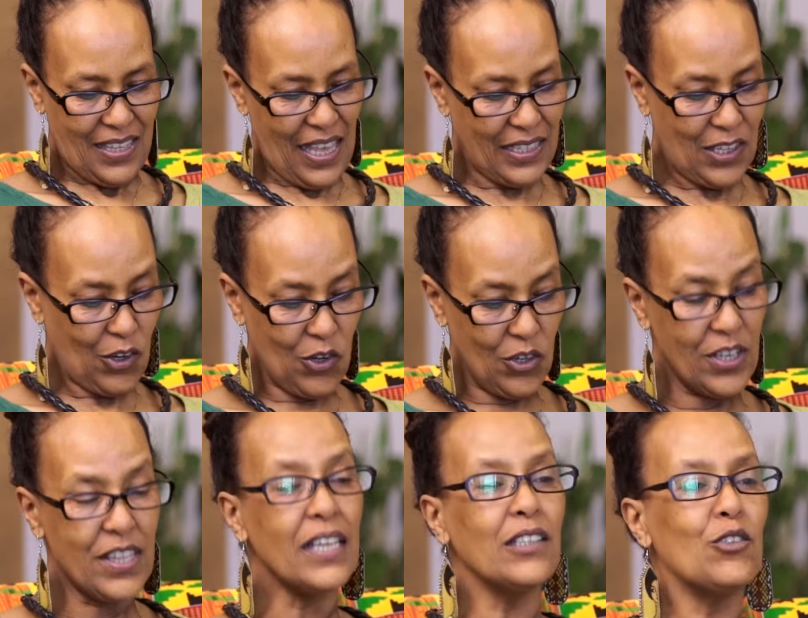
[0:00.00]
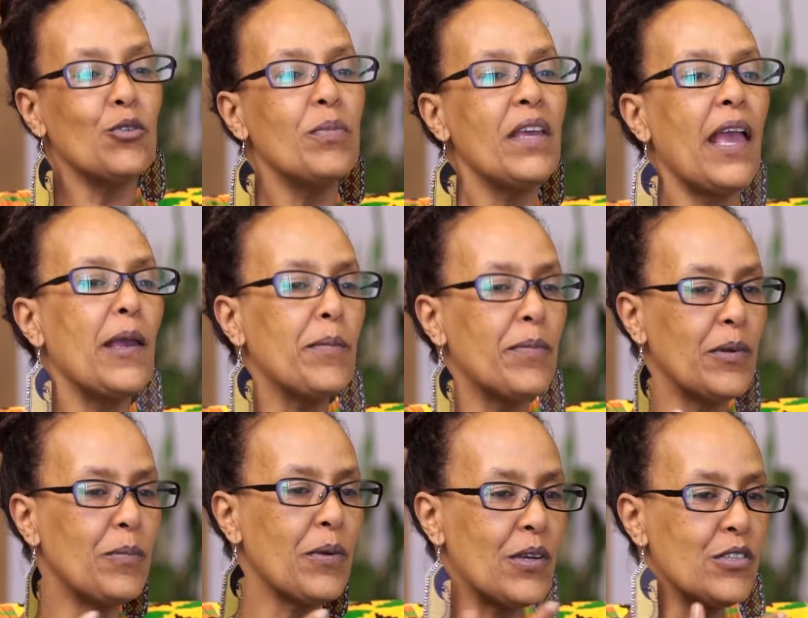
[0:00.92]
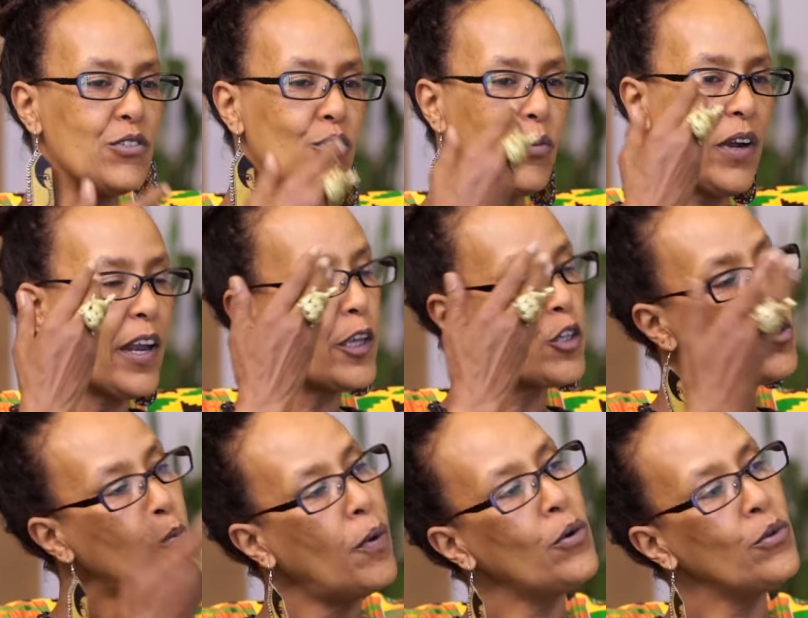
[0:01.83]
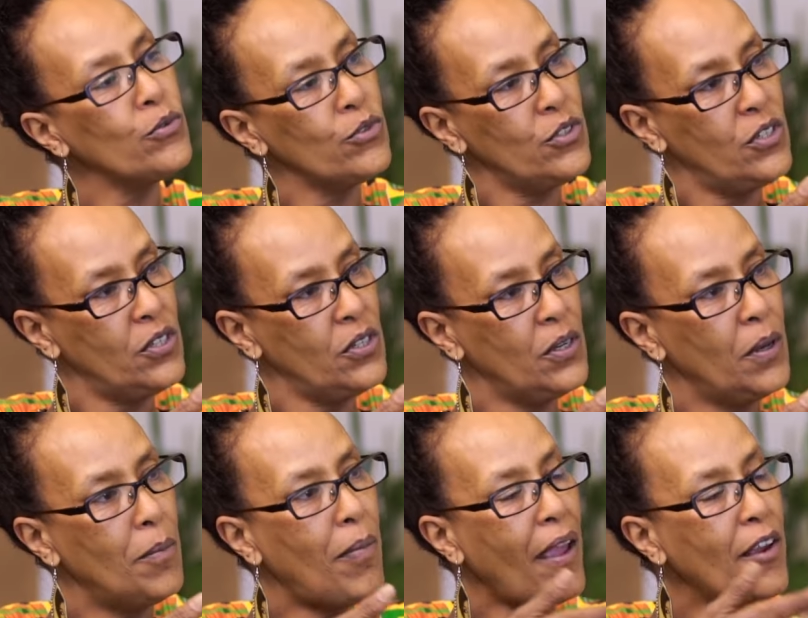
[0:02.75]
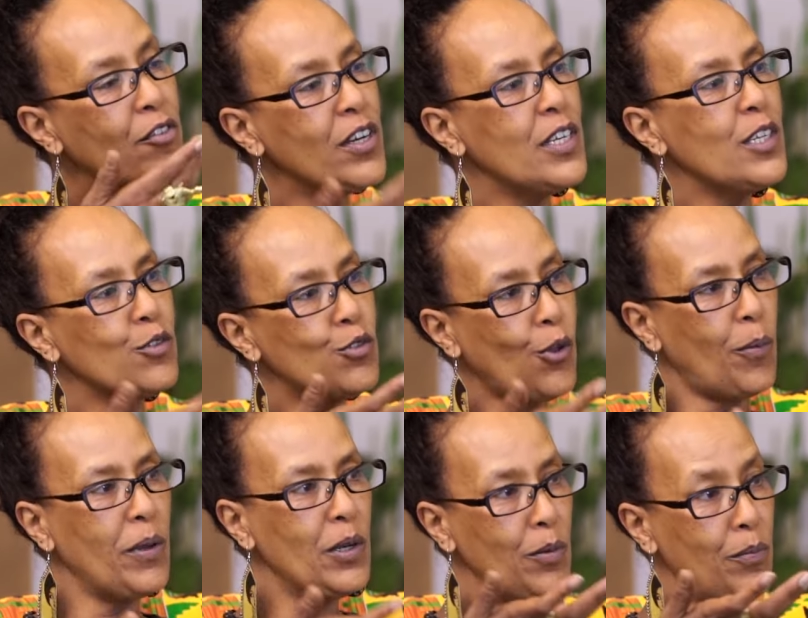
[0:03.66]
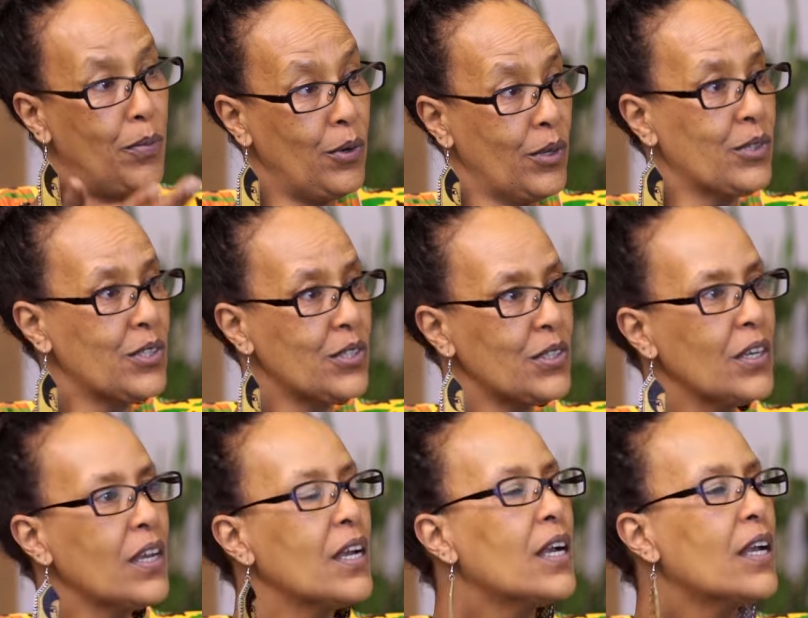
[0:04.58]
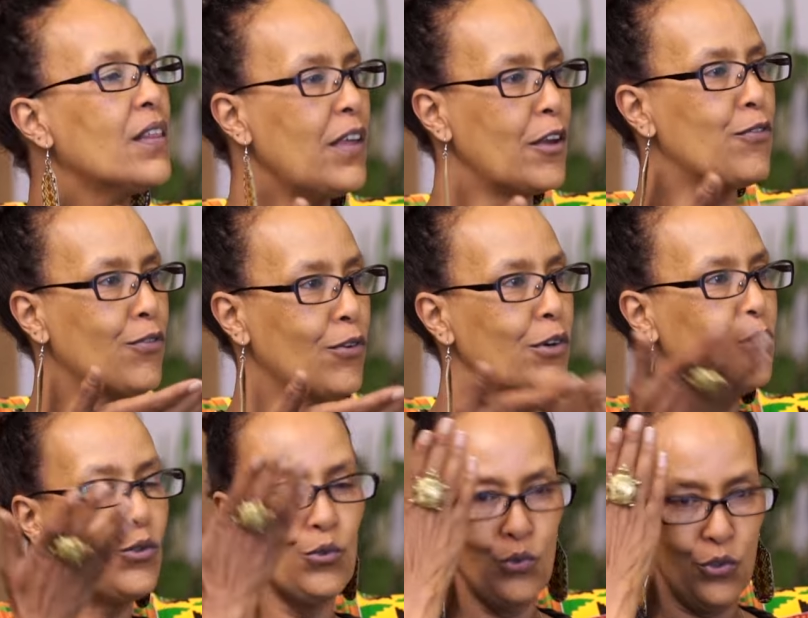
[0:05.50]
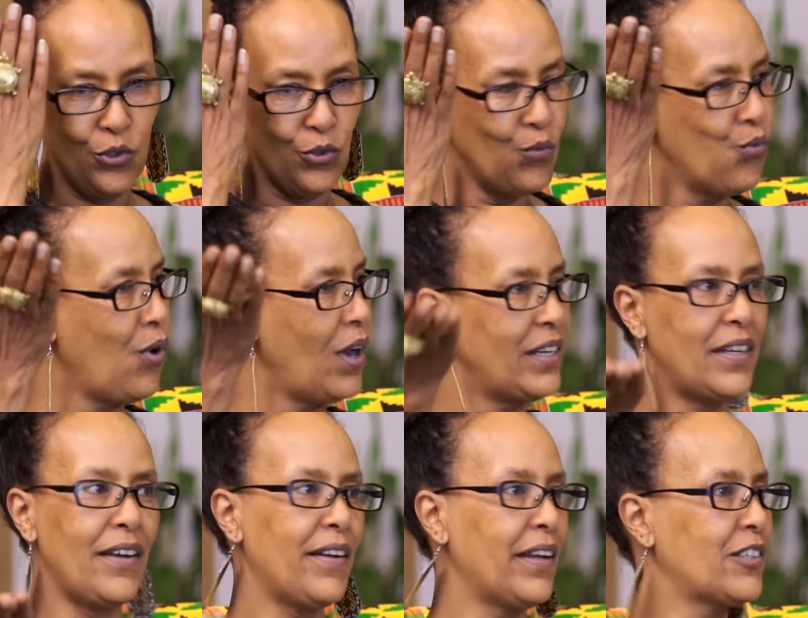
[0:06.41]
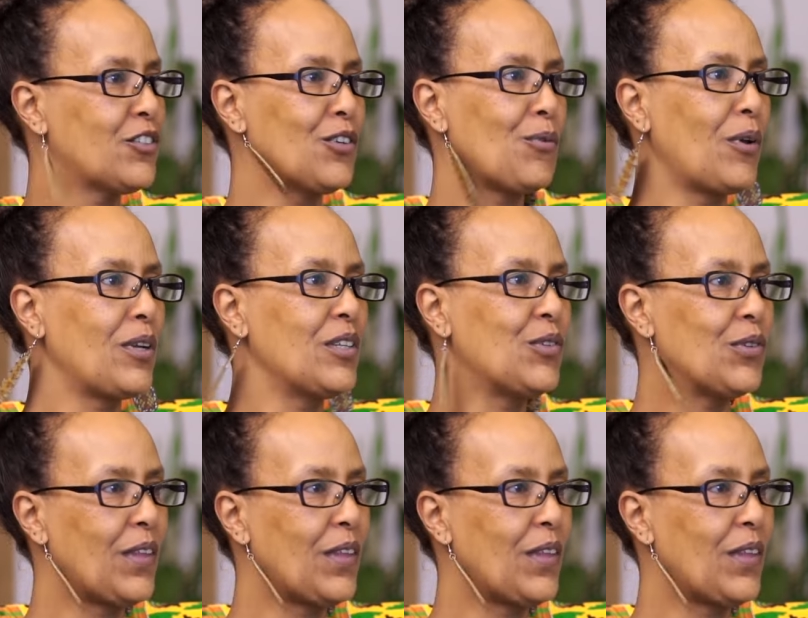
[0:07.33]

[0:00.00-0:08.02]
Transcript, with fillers: That's a good thing to be able because you were exposed by reading so many books. Therefore, you knew what direction you wanted to